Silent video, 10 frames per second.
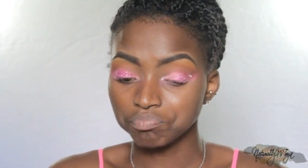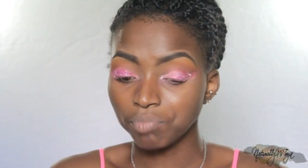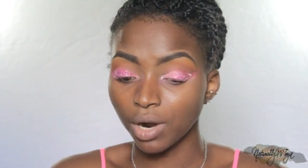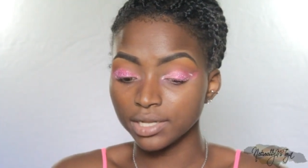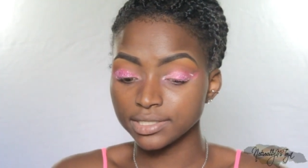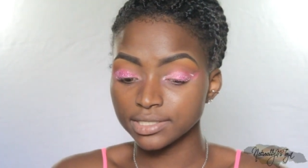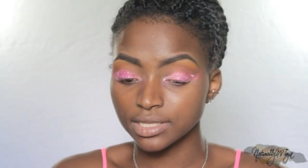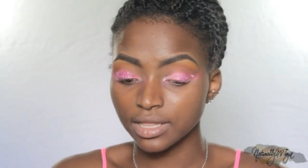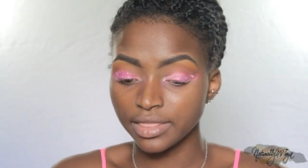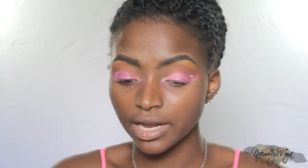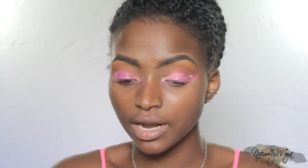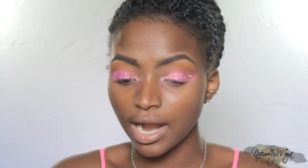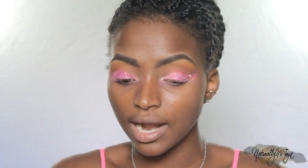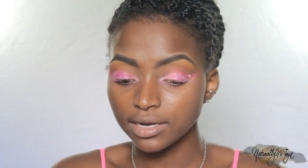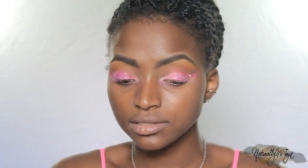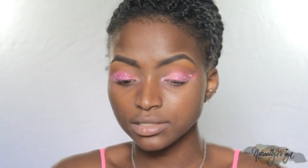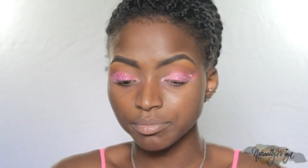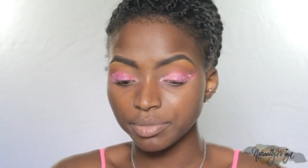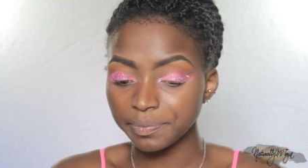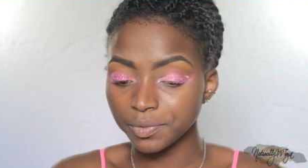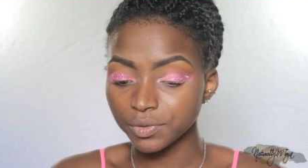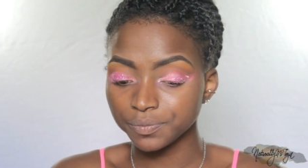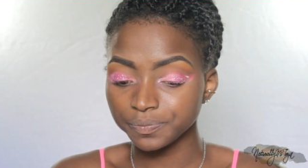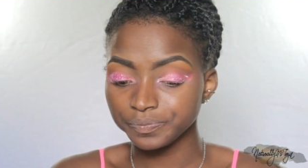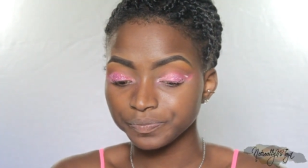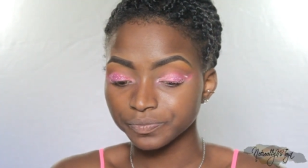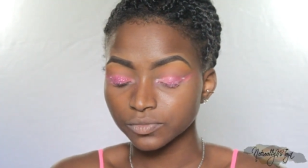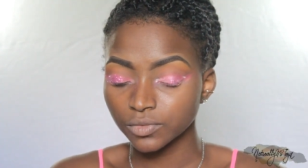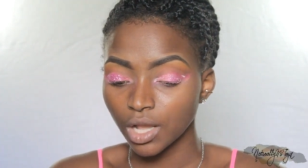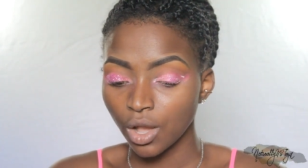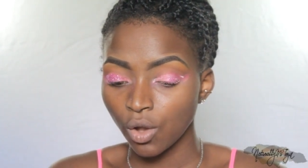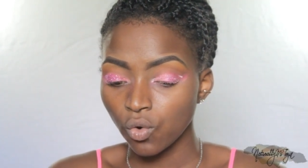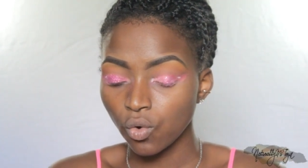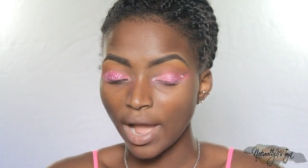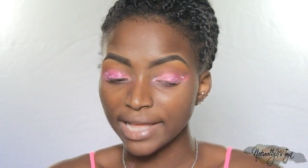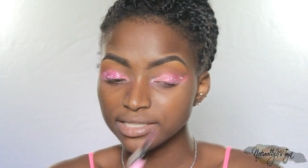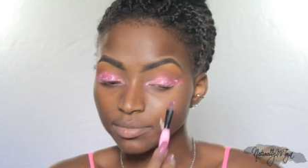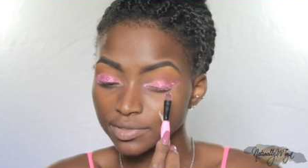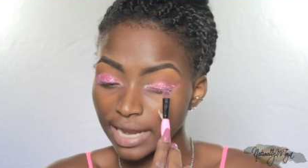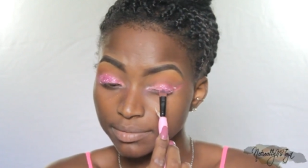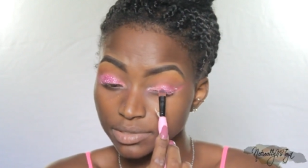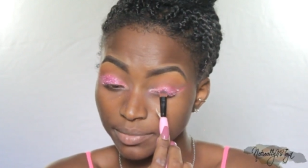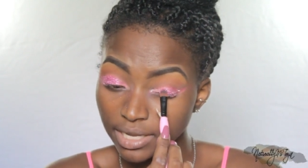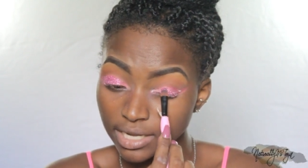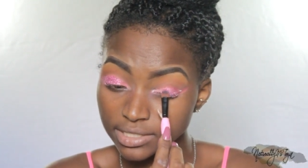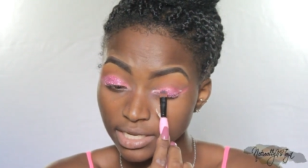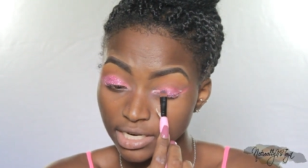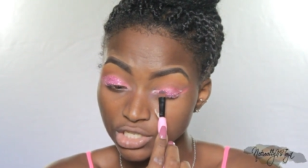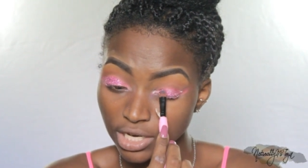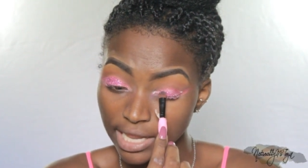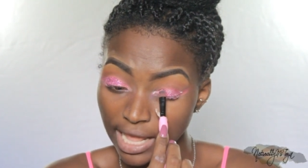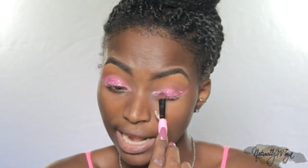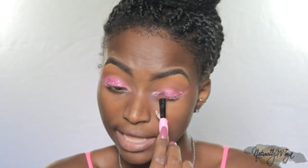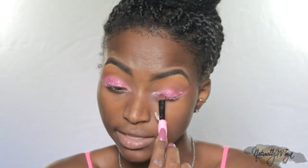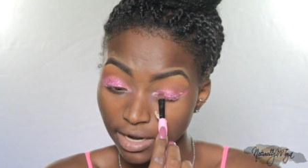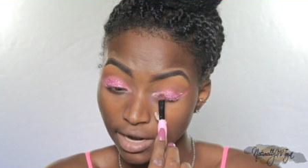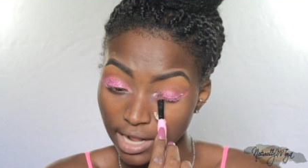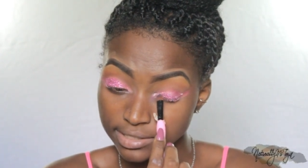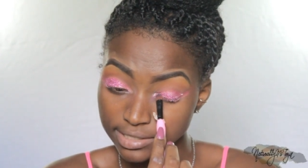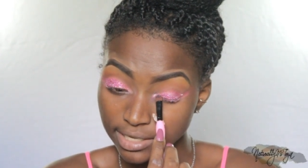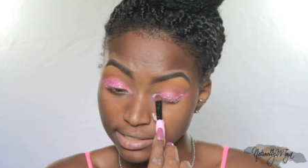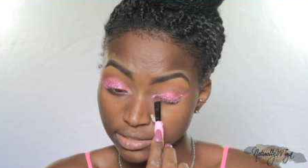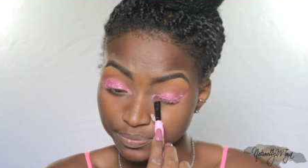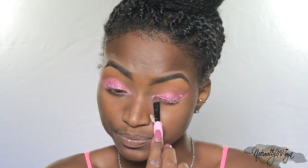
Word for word: But there are some people who I subscribe to because initially I like their content,